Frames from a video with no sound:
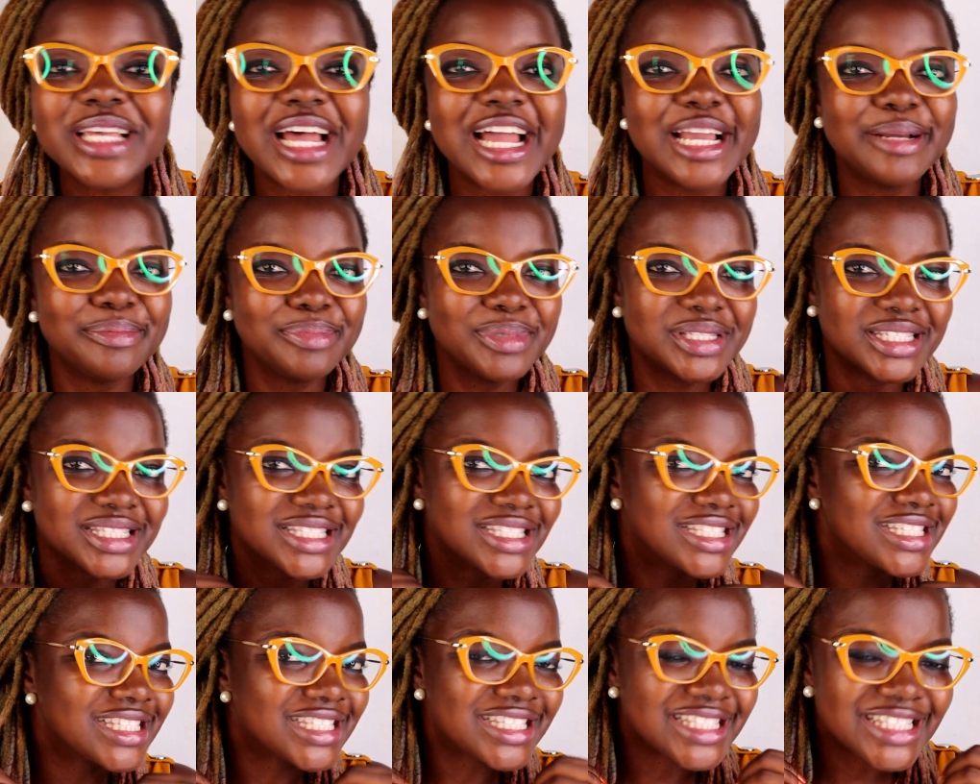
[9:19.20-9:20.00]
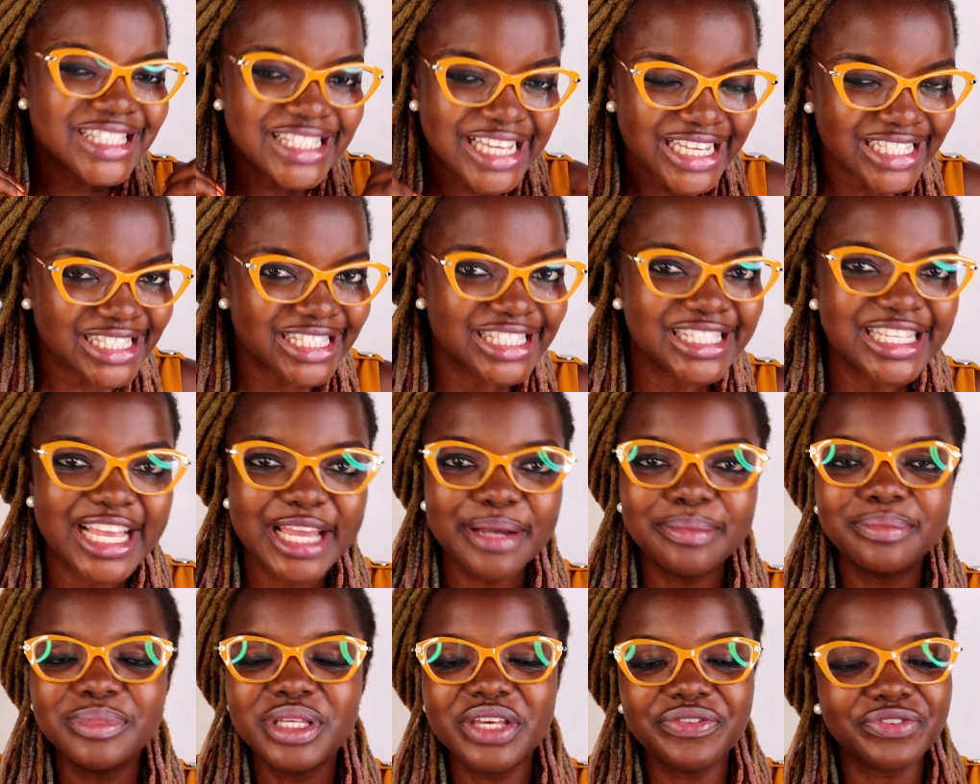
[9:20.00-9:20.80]
time. Test
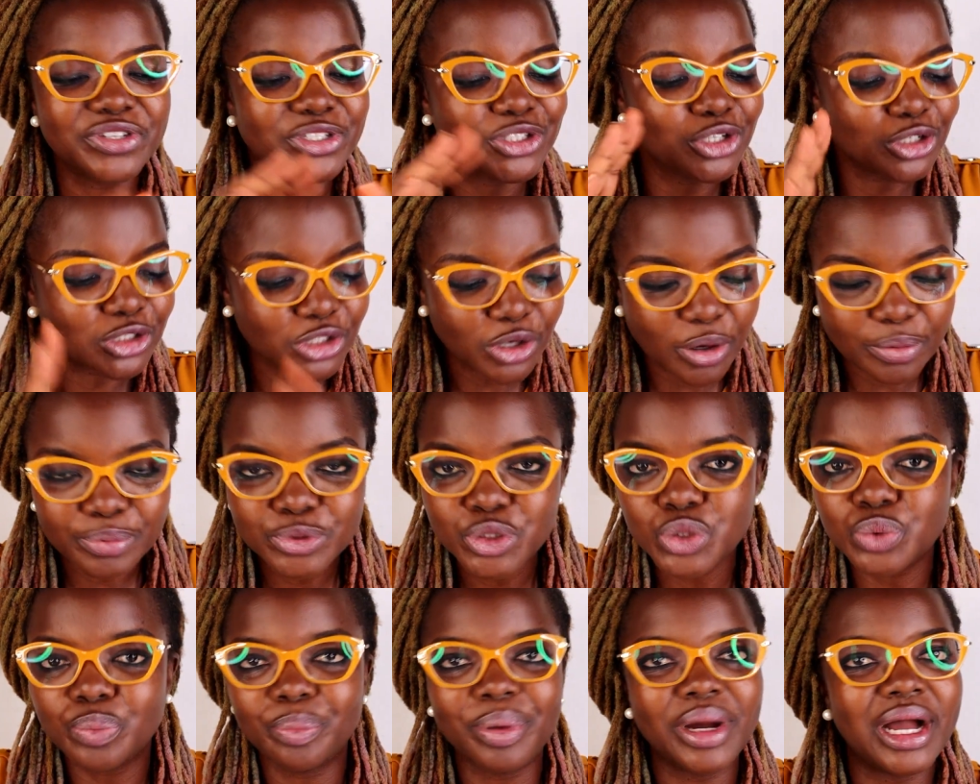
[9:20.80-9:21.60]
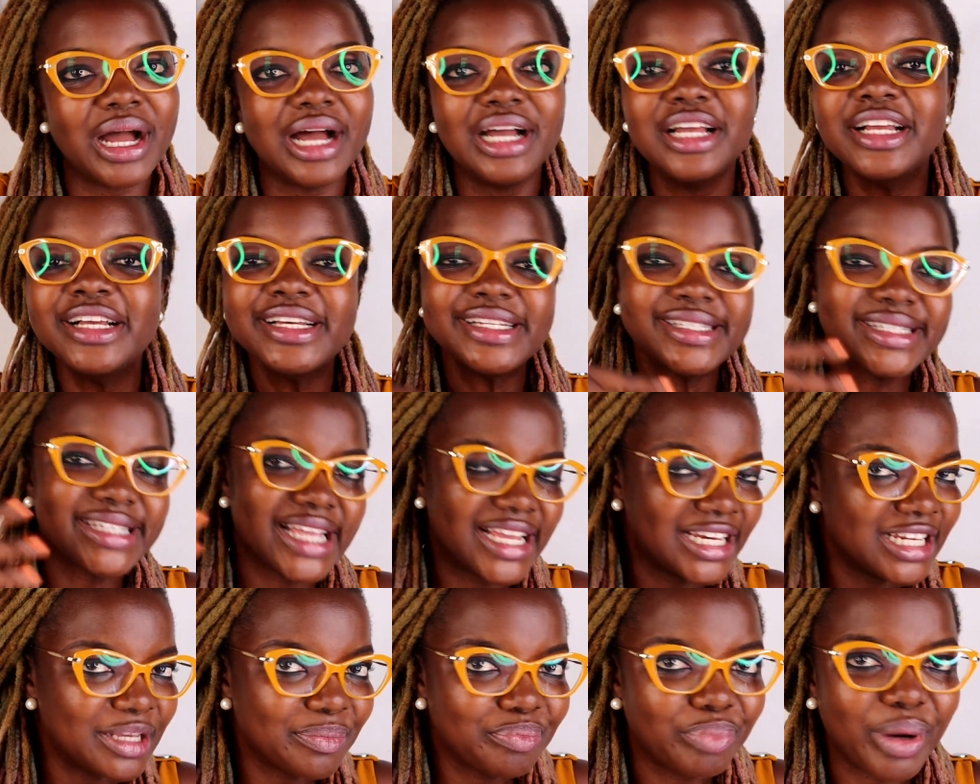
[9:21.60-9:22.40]
them. If it's not up to par,
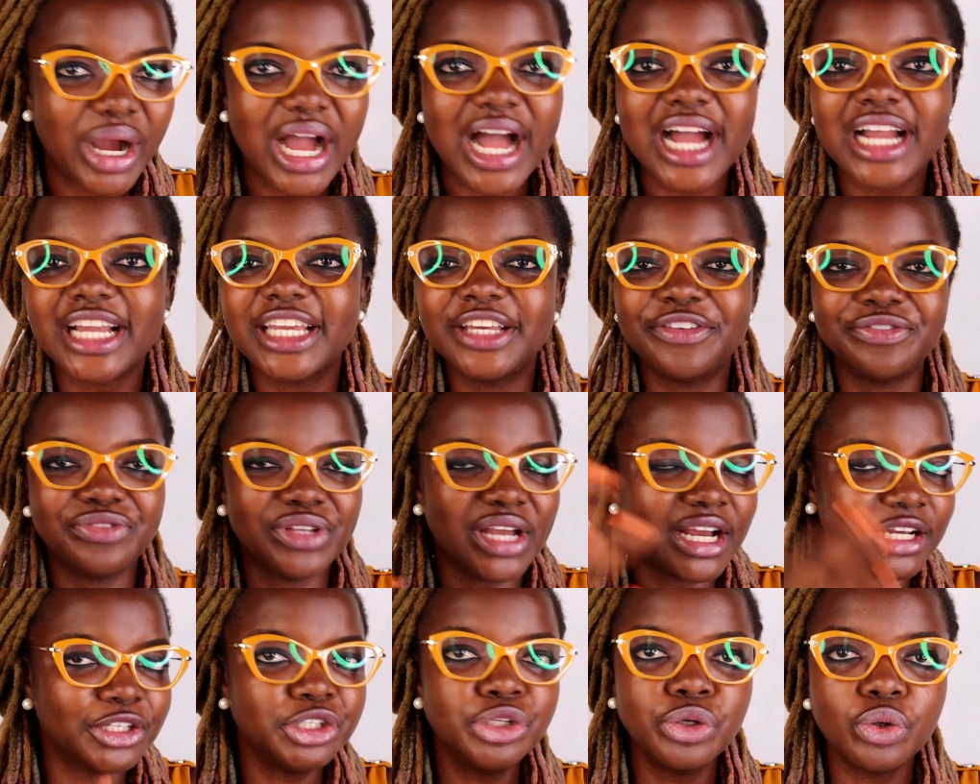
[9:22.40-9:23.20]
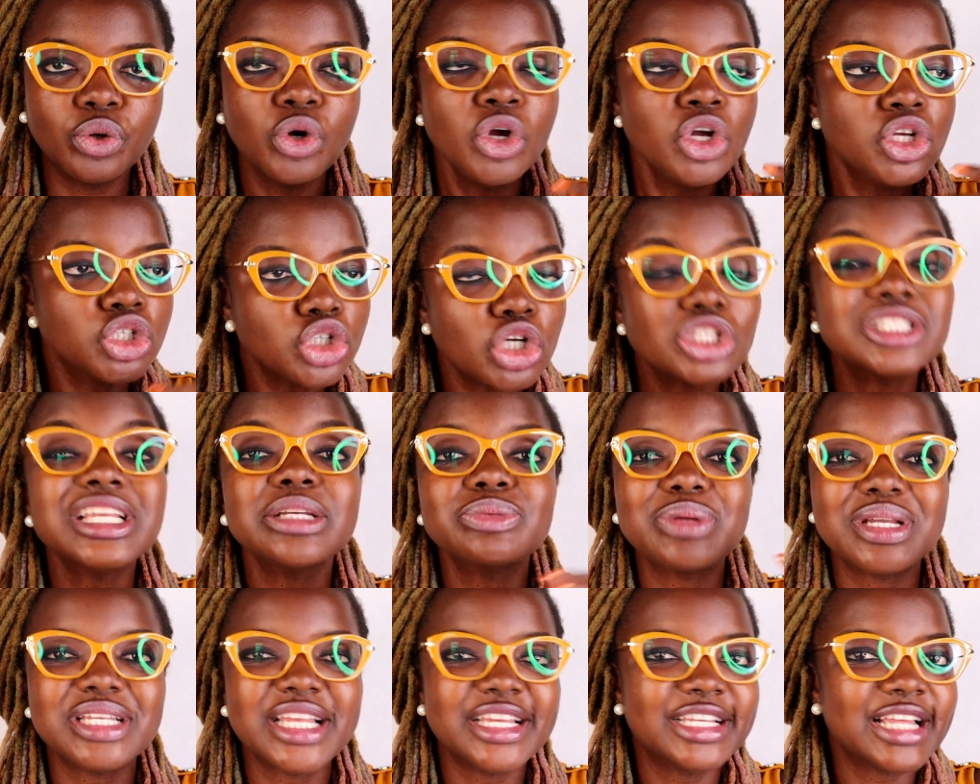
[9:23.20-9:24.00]
send it back. If they are, just that's
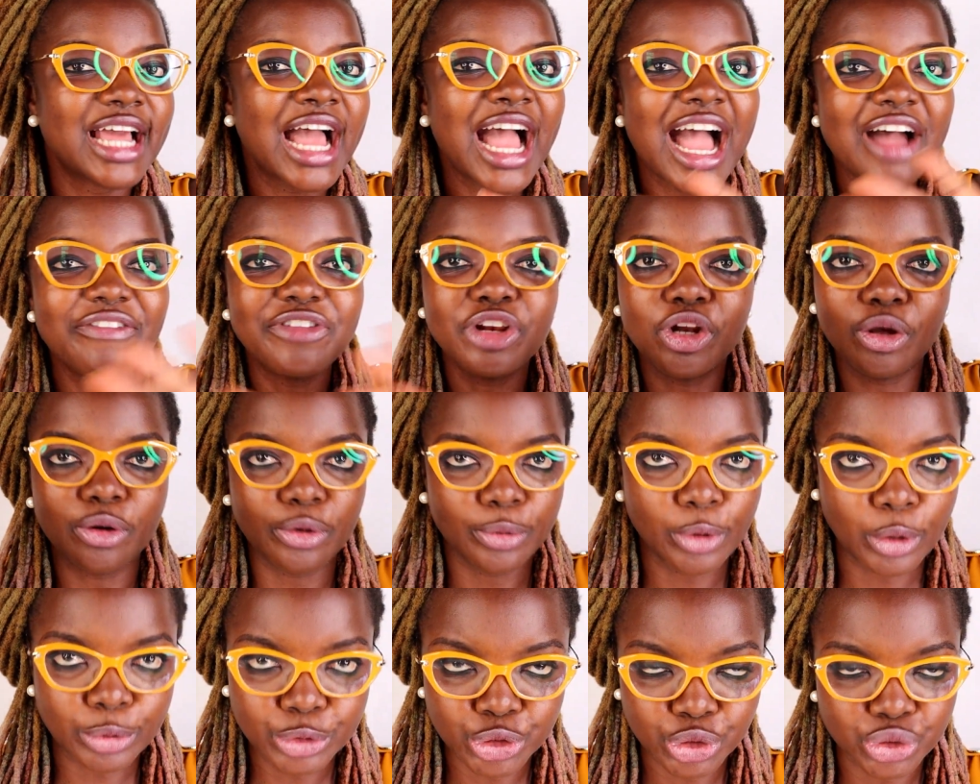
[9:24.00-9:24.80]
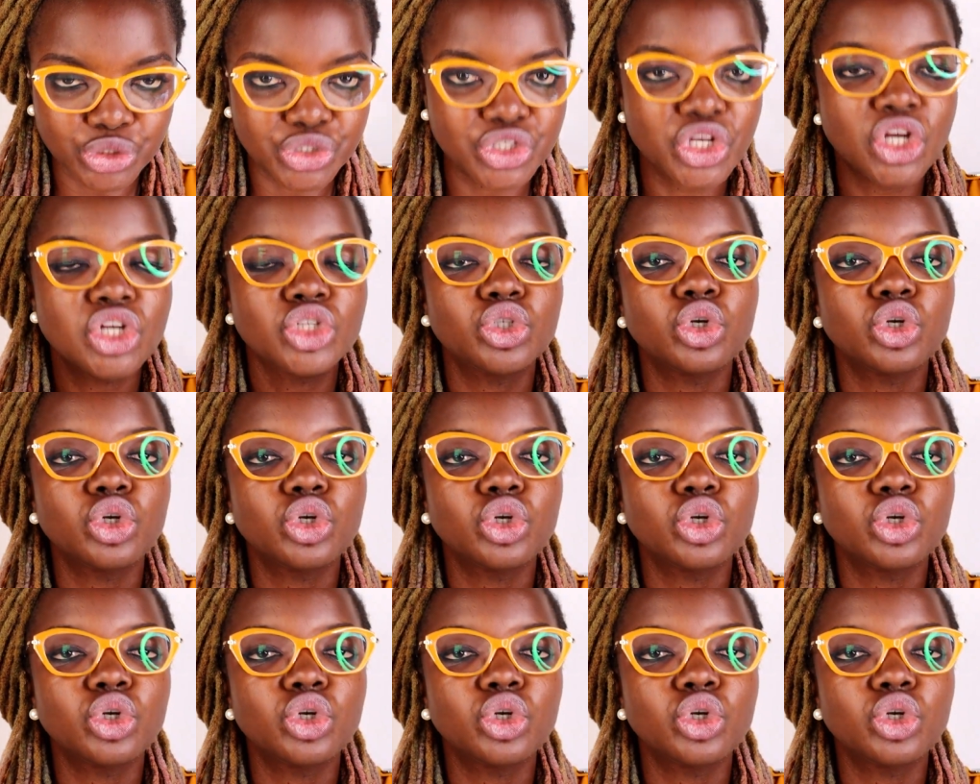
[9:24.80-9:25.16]
why I say have a lot of options.